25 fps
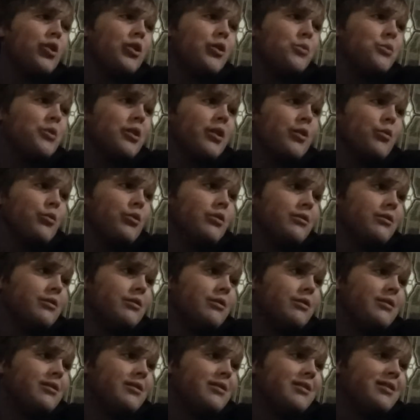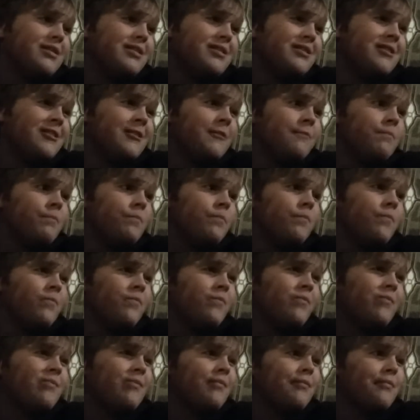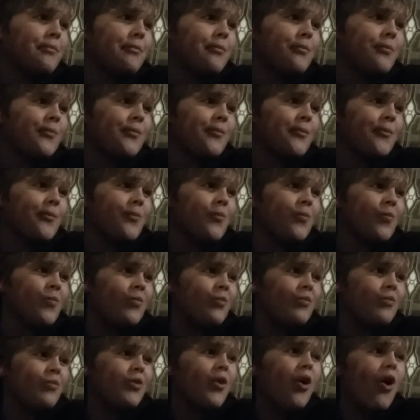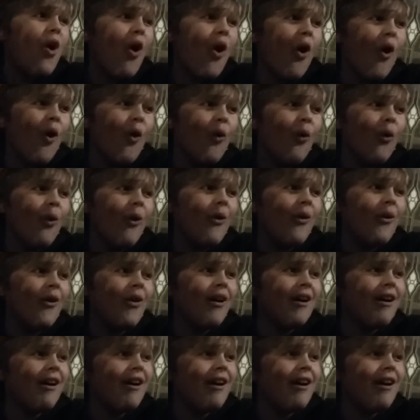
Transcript: what do you think it was? Farting in the state test. No.